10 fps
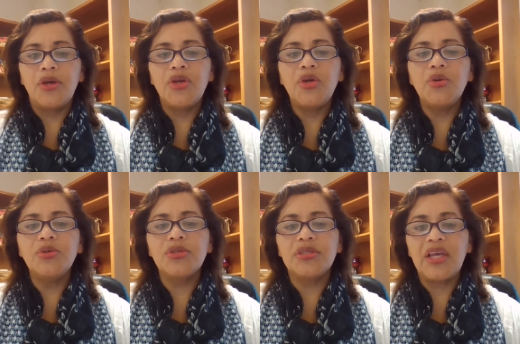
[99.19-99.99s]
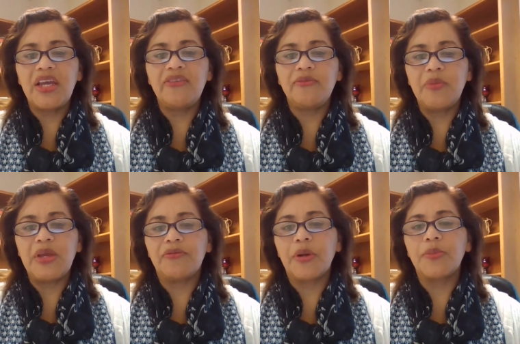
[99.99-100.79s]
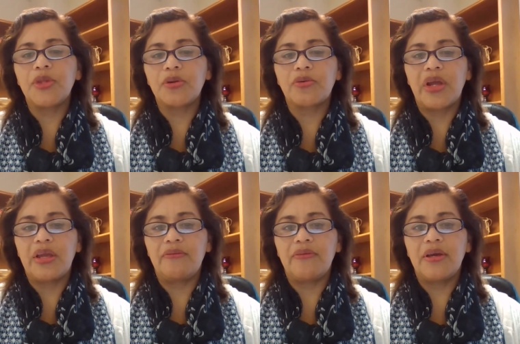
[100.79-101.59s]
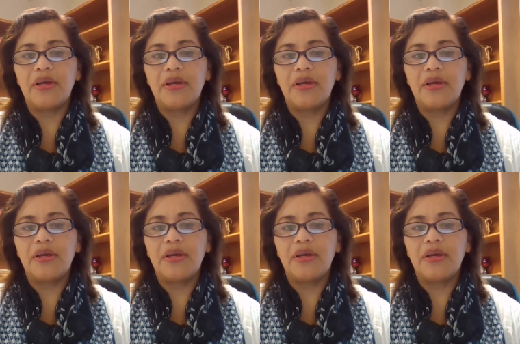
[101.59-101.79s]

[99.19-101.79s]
You saved me from the grave